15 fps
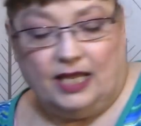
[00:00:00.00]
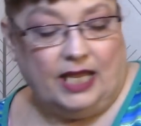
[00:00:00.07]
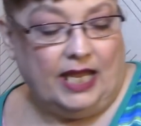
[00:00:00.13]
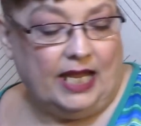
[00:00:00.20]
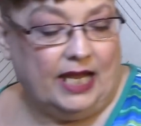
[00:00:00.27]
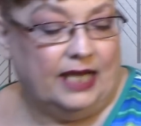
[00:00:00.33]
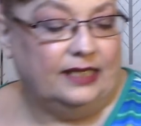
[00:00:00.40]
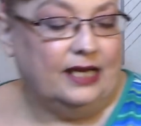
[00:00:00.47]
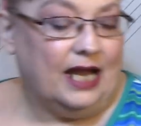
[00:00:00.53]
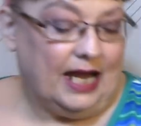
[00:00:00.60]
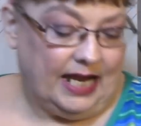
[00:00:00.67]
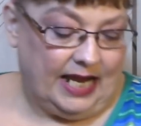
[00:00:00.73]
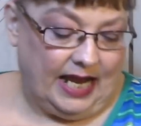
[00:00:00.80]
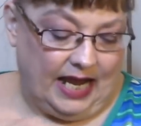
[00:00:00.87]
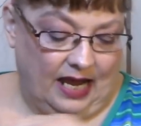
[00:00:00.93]
And
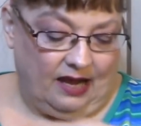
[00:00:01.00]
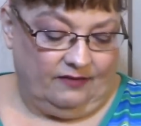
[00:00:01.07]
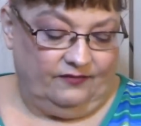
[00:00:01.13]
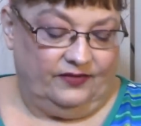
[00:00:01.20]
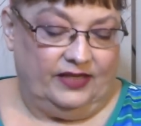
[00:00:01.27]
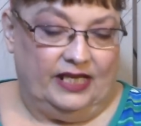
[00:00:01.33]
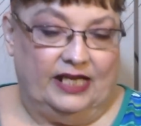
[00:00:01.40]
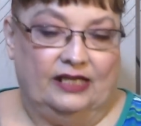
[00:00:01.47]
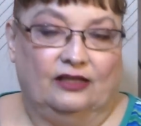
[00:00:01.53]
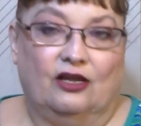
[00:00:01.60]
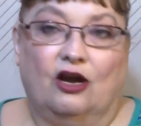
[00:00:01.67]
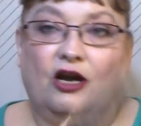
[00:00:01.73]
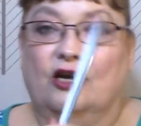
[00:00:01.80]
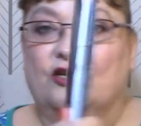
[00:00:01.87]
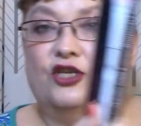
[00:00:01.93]
I have the
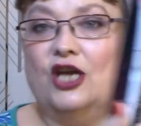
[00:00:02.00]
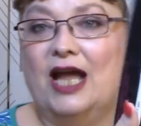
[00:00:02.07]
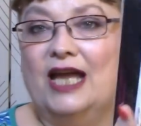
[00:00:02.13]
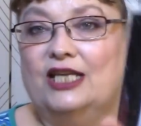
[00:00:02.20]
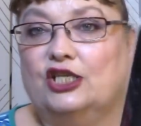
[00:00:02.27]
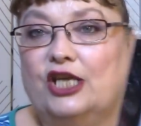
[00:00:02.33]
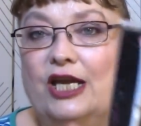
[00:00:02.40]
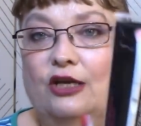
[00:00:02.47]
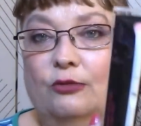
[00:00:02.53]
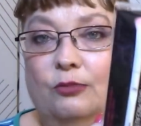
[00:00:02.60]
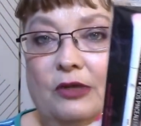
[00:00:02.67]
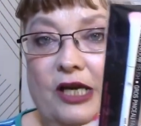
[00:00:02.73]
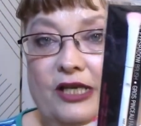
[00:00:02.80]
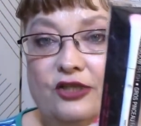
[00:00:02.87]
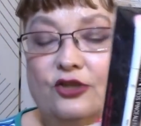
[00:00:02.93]
large eyeshadow
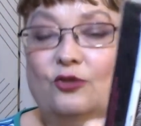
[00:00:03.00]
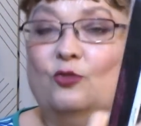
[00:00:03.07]
brush,